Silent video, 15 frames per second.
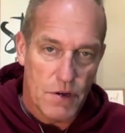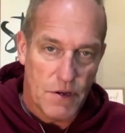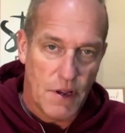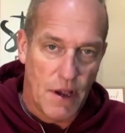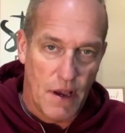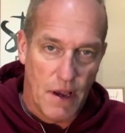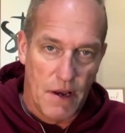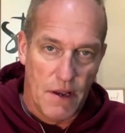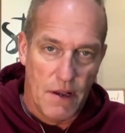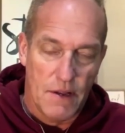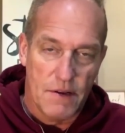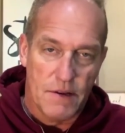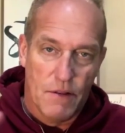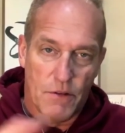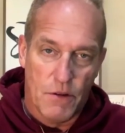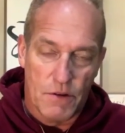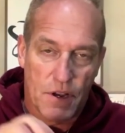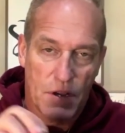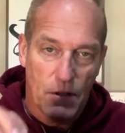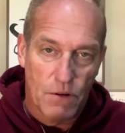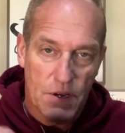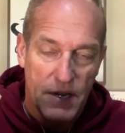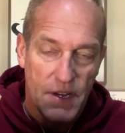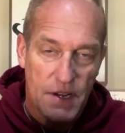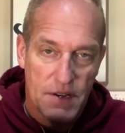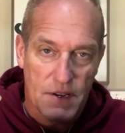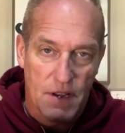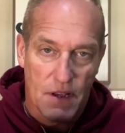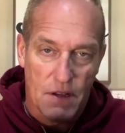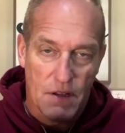you're saying is those killer T
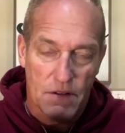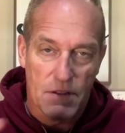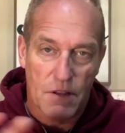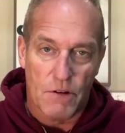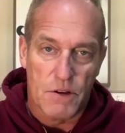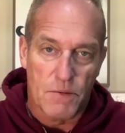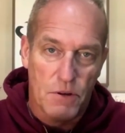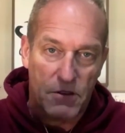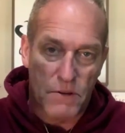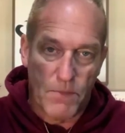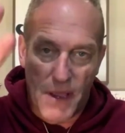cells that are supposed